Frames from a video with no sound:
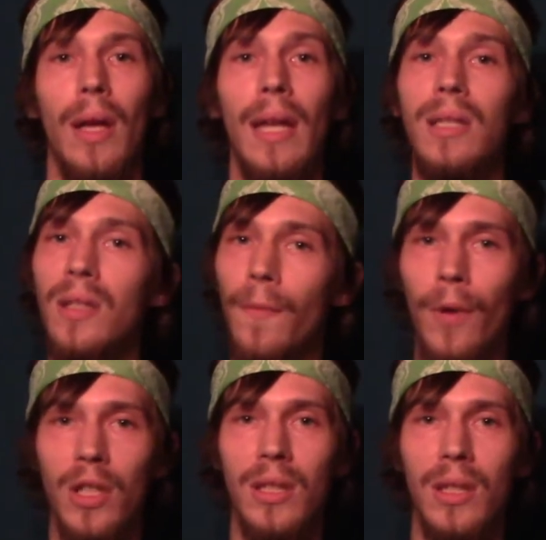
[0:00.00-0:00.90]
It is the
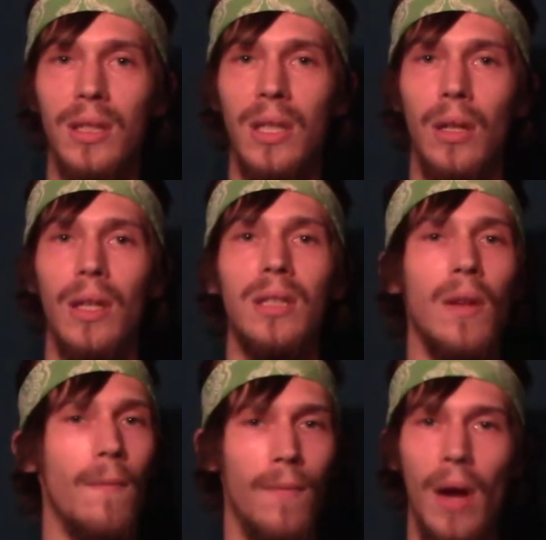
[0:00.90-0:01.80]
first in the series,
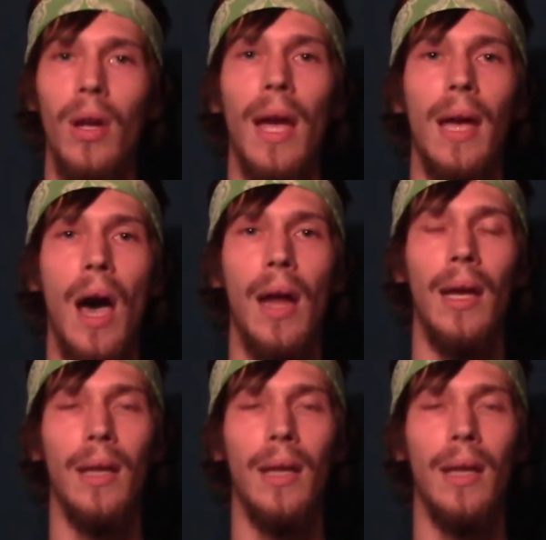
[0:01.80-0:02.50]
very iconic. You